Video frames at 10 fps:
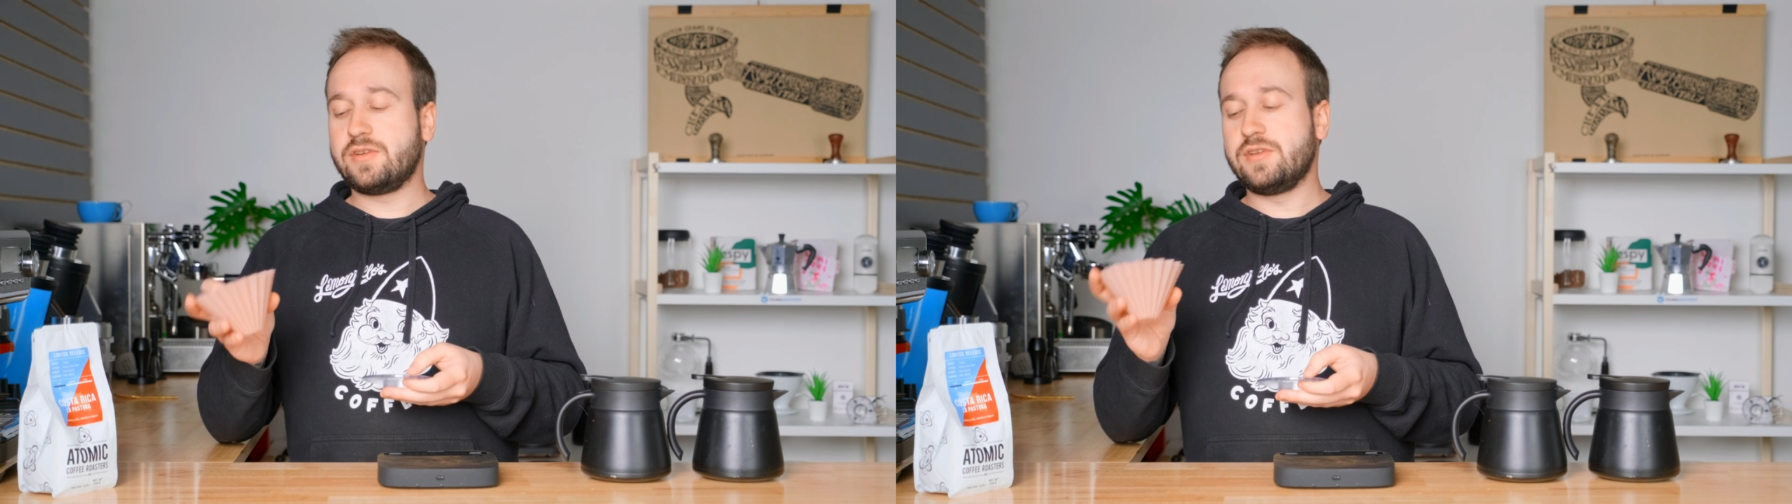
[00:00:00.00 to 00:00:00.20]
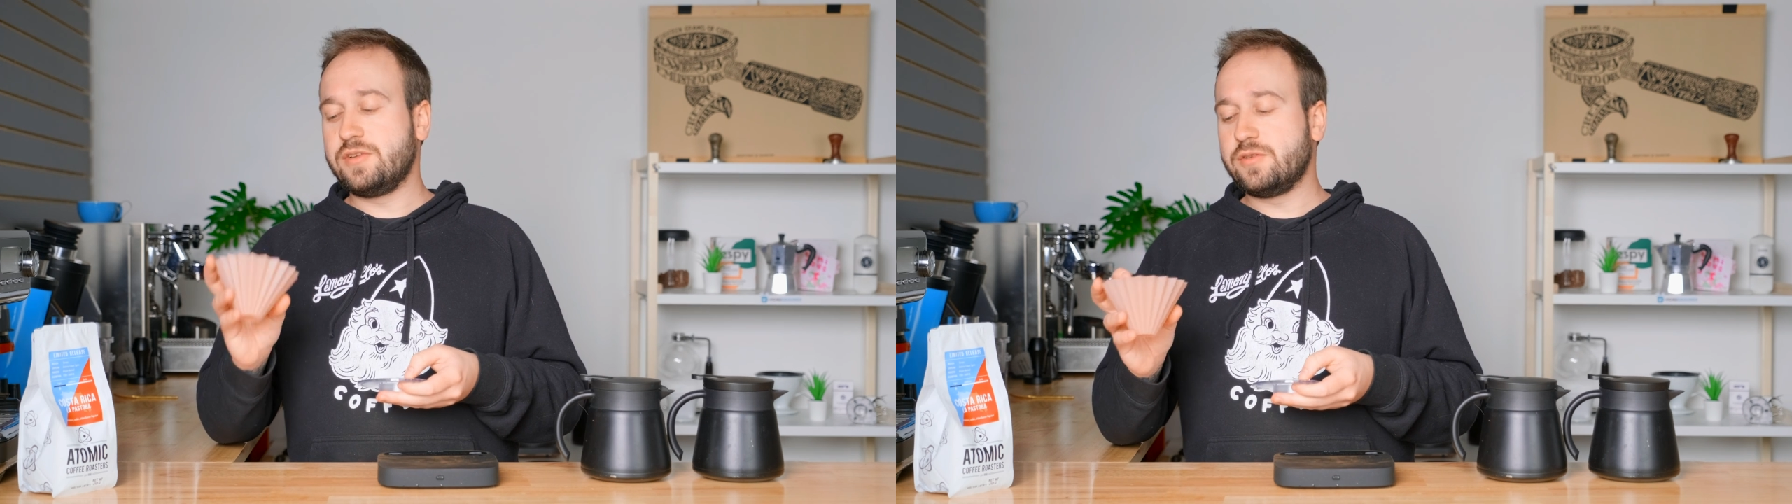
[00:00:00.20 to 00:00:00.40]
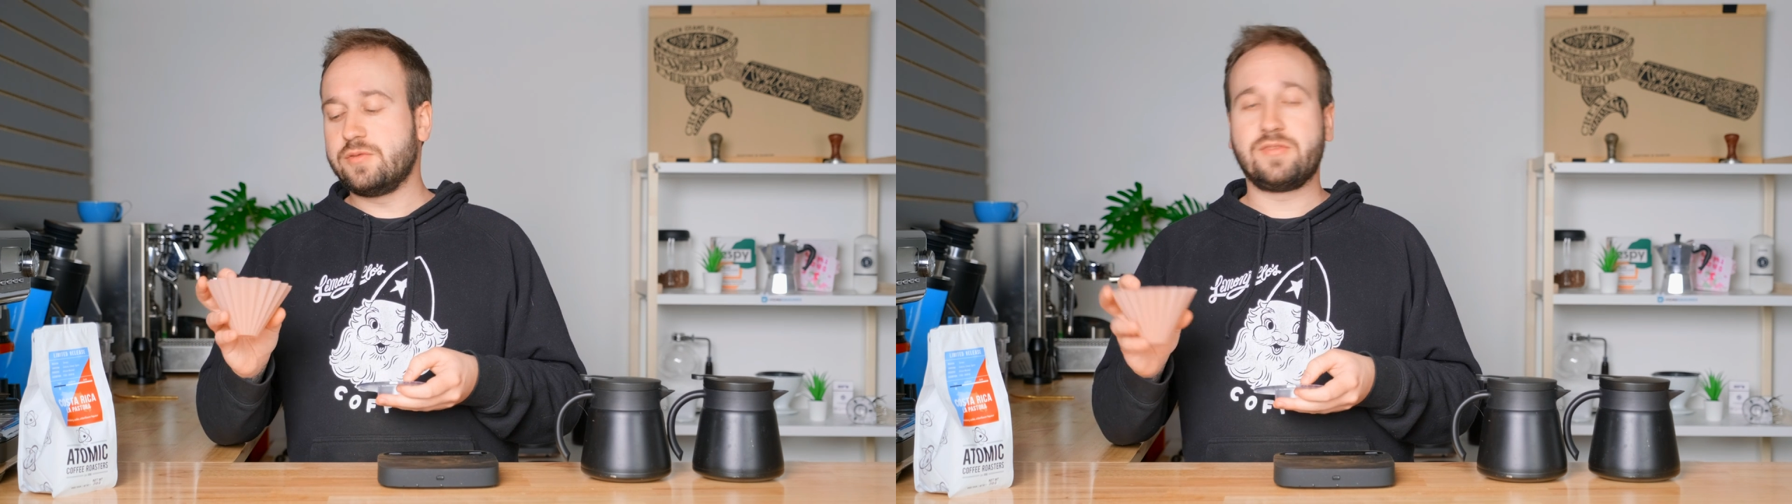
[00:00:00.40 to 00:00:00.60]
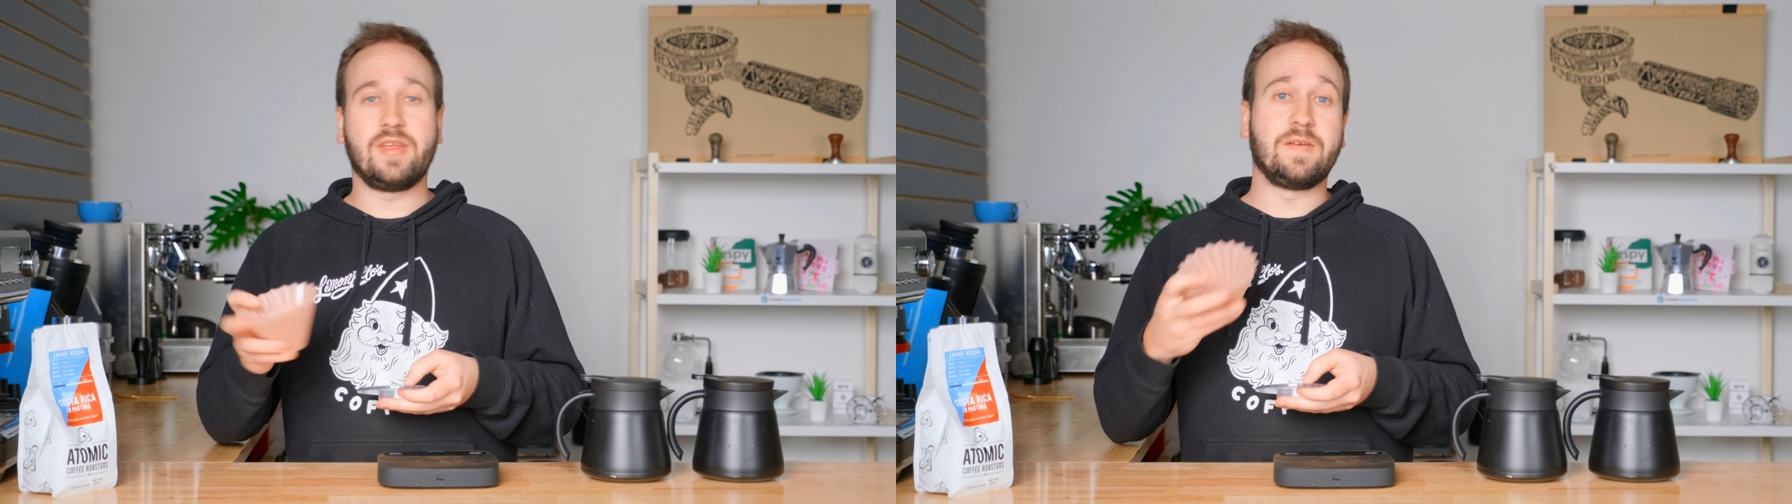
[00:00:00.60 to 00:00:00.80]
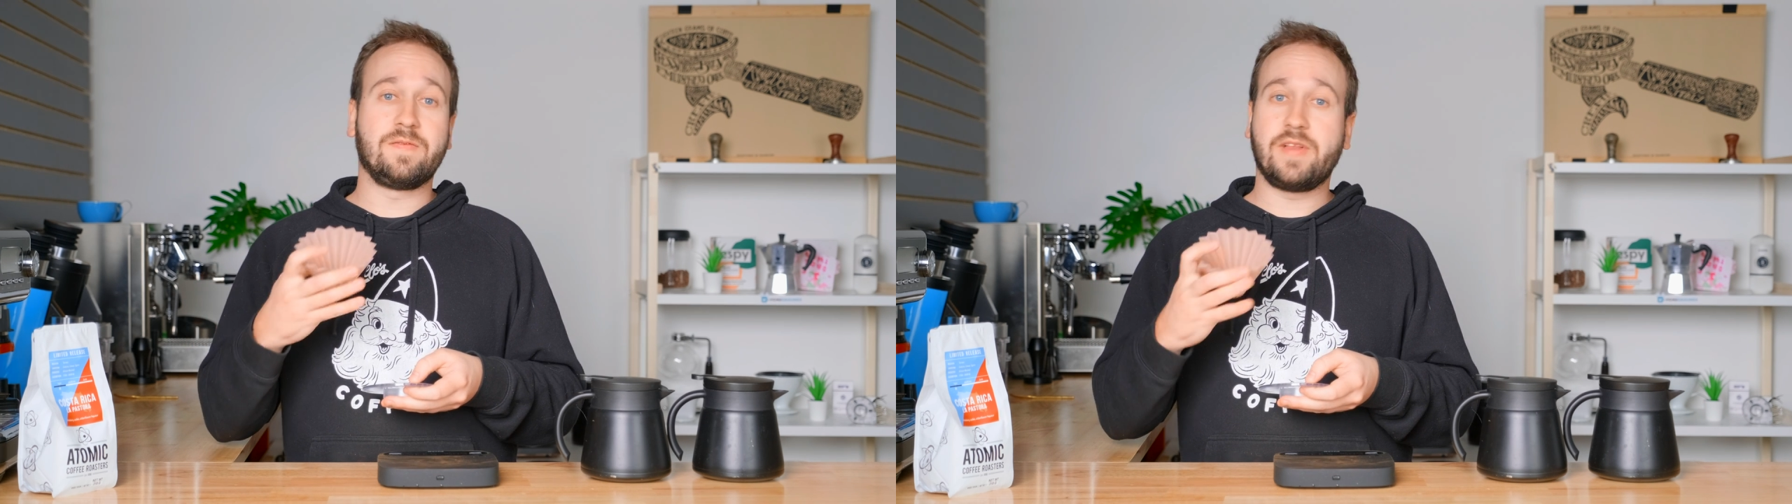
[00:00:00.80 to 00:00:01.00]
used
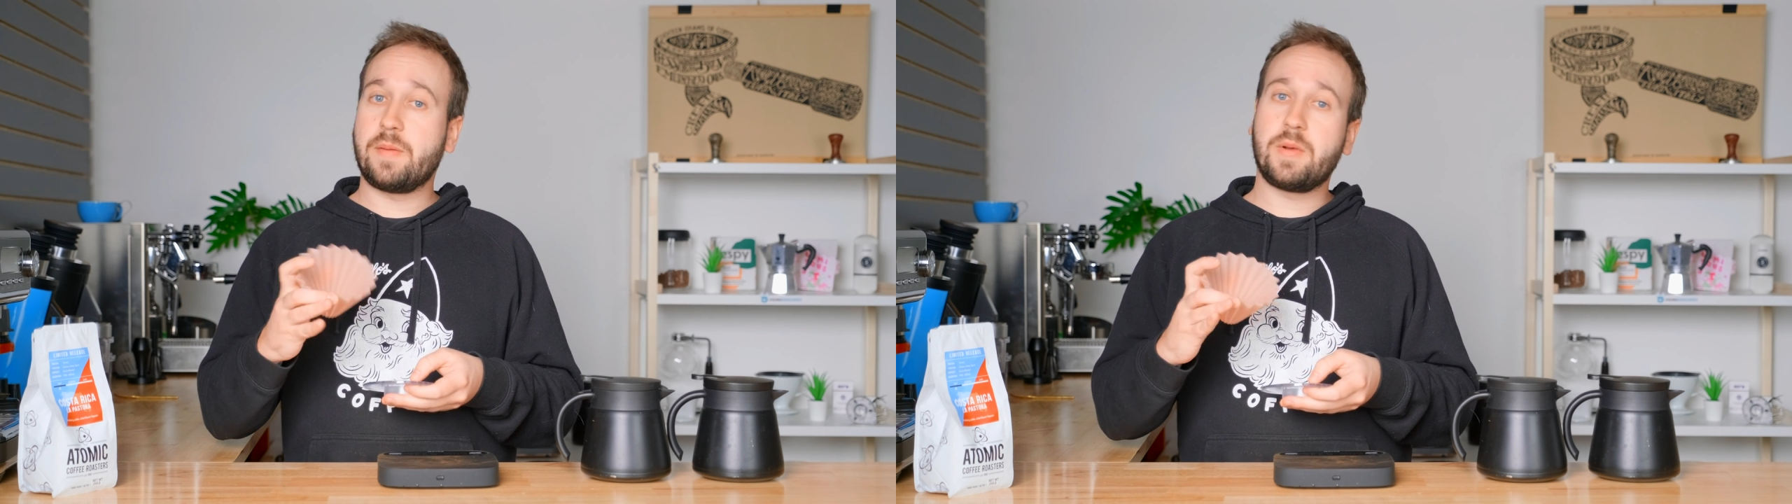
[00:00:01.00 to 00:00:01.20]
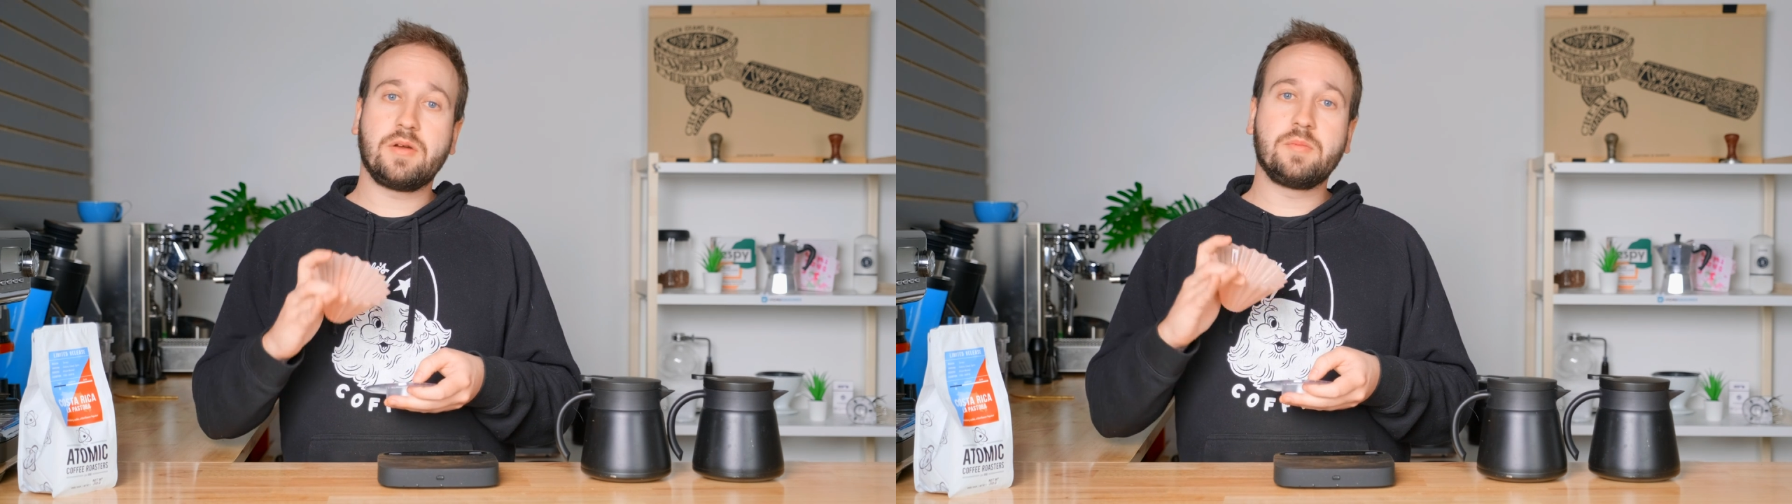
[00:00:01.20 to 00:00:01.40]
a flat bottom